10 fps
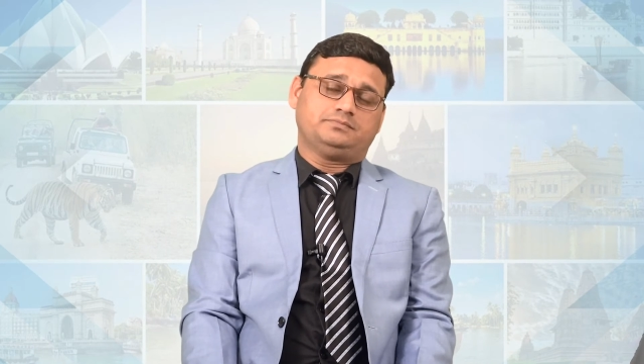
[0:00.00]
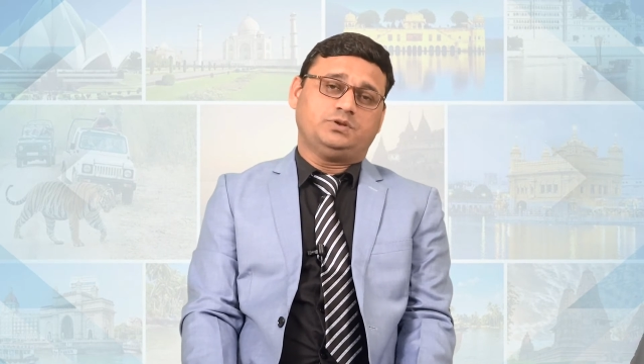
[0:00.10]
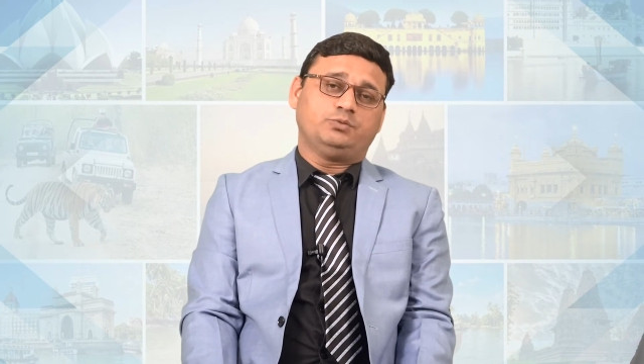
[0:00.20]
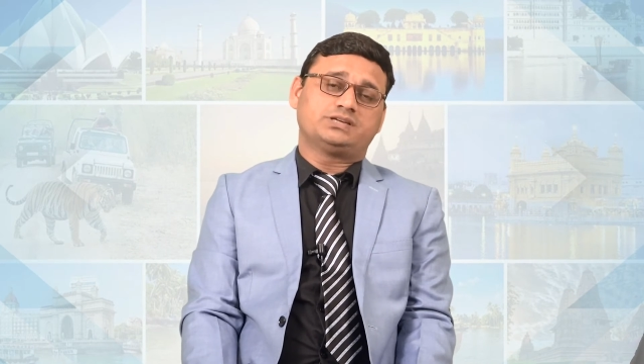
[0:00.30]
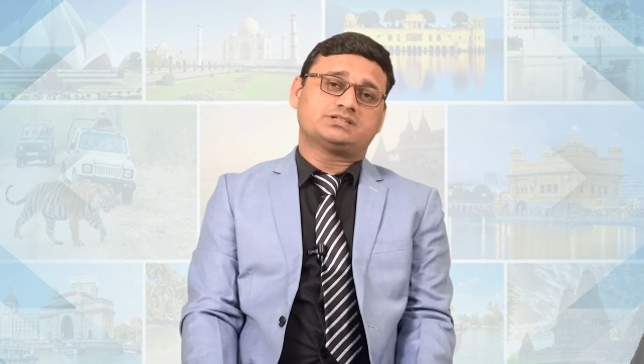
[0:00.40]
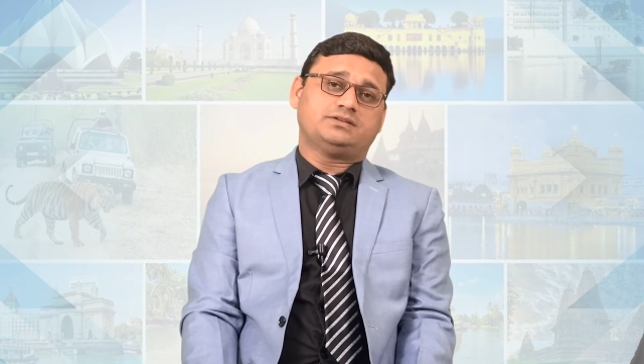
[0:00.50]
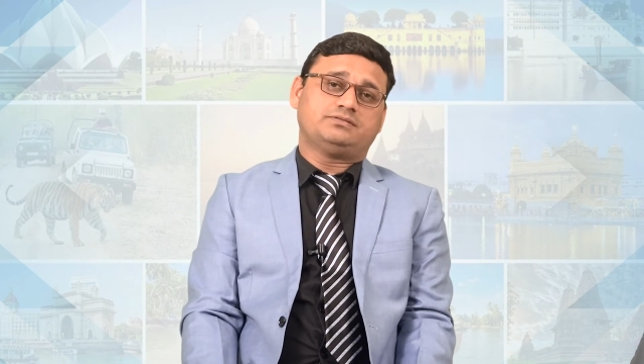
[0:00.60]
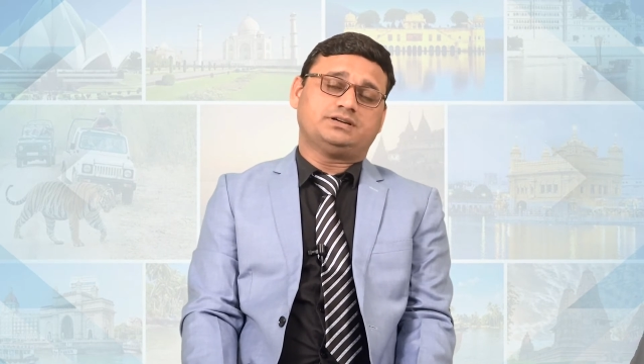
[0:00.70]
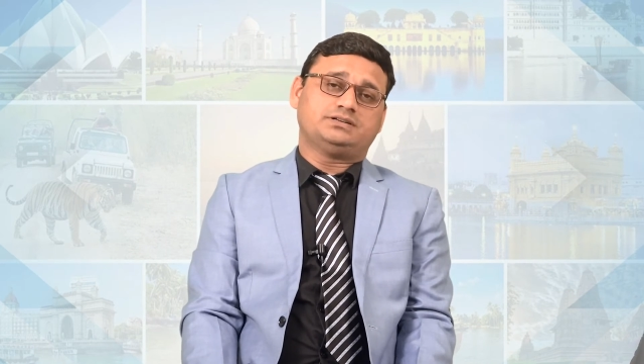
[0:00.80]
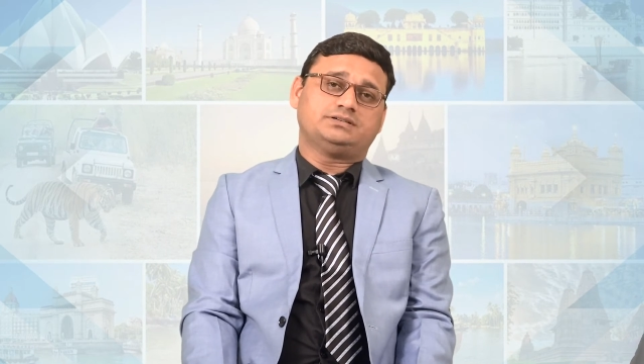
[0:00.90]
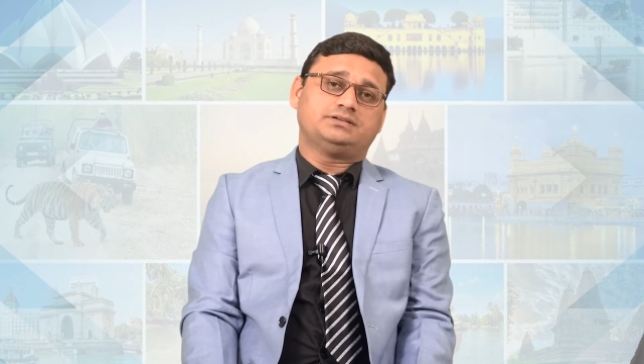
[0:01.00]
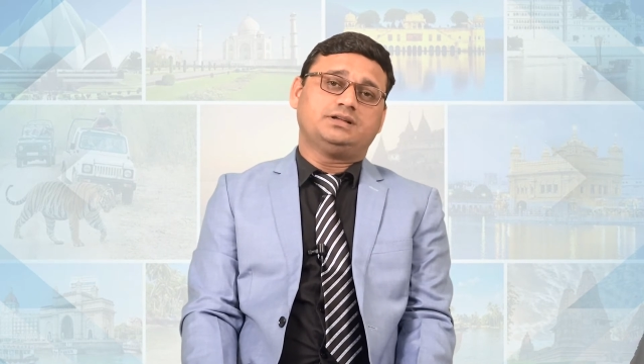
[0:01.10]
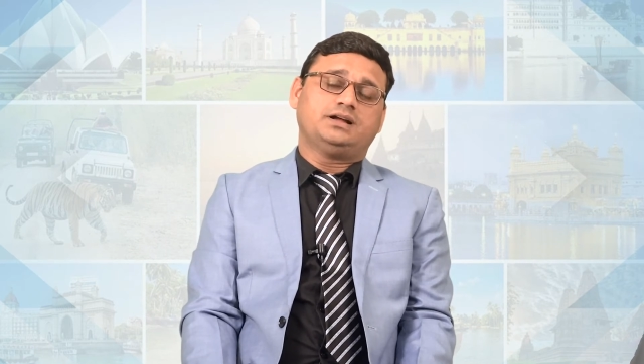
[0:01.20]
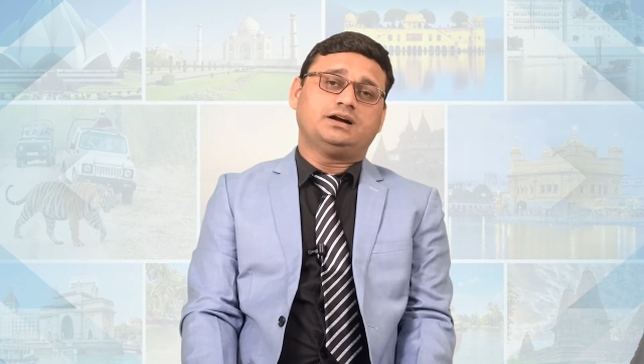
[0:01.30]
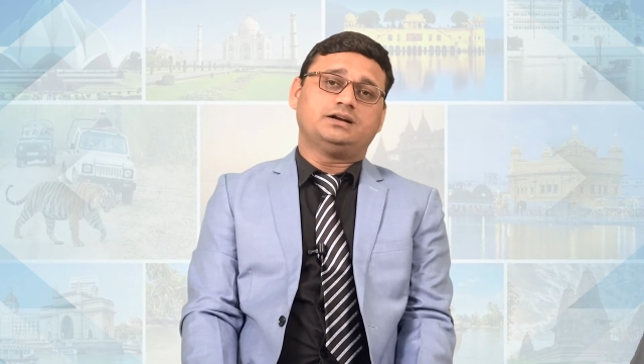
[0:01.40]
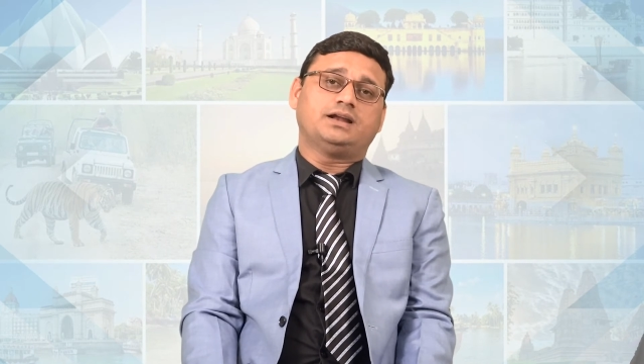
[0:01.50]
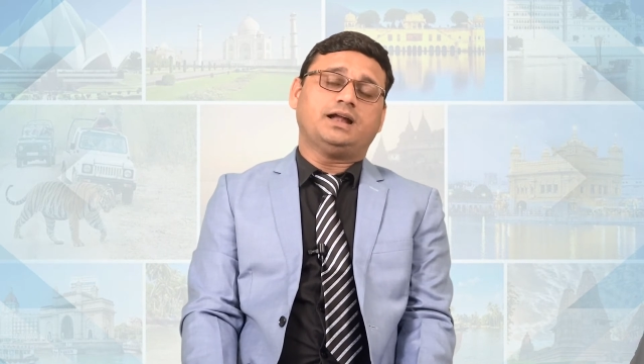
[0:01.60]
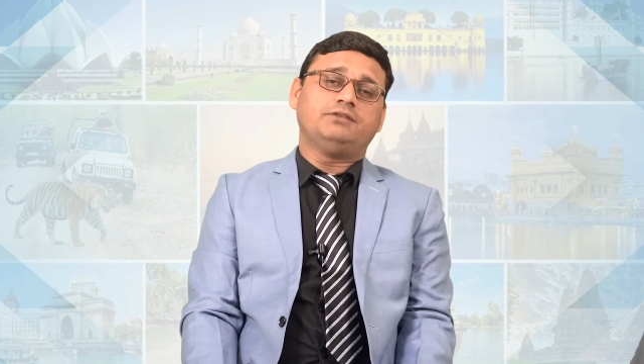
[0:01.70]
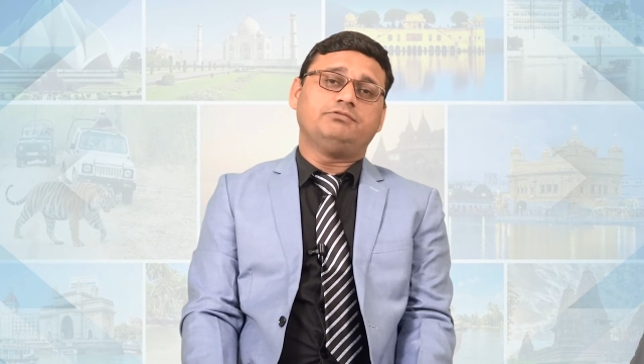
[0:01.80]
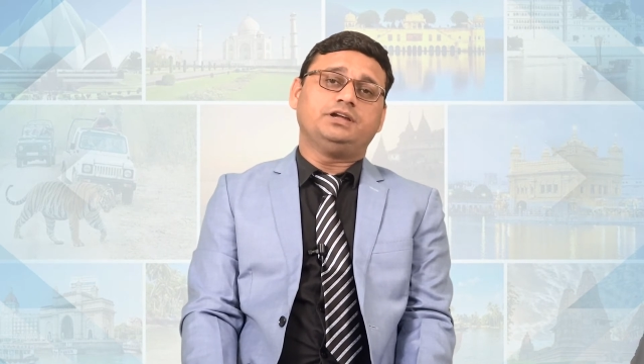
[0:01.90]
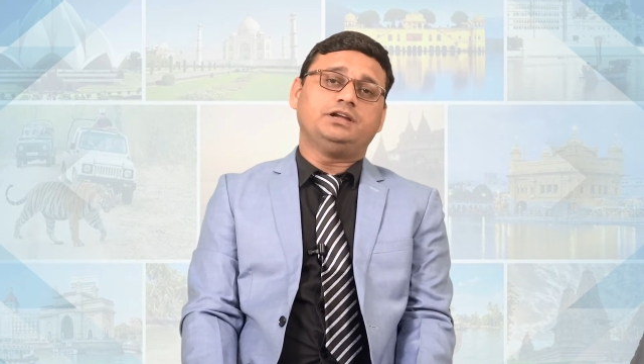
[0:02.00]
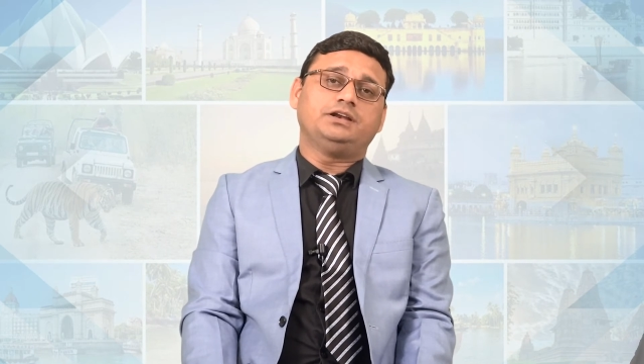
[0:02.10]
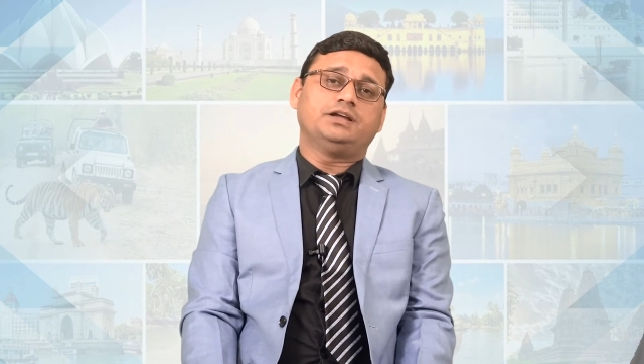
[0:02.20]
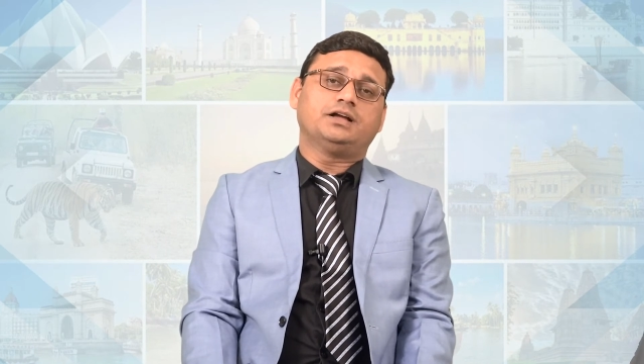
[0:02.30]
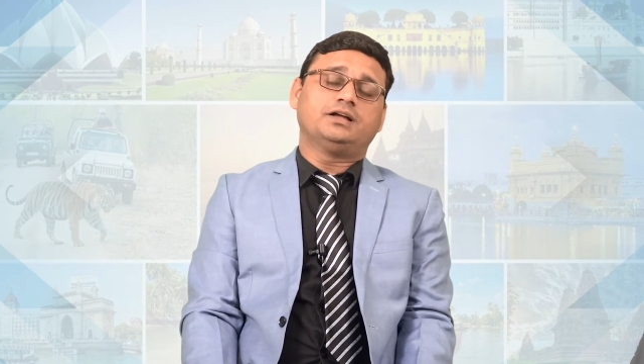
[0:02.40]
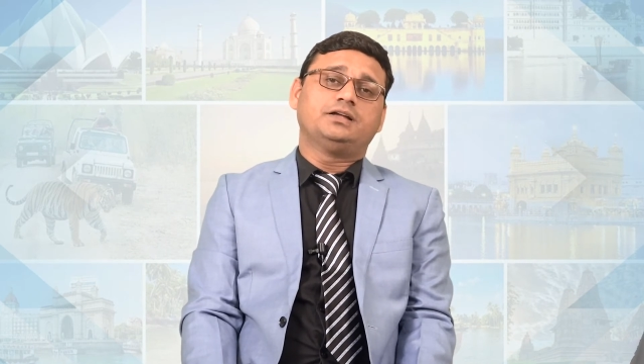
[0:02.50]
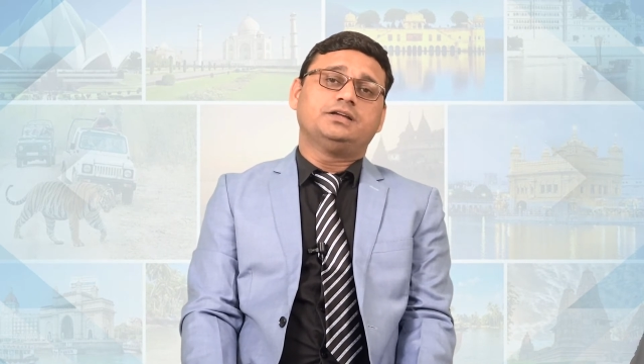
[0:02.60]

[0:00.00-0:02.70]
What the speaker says: You must have heard, and we India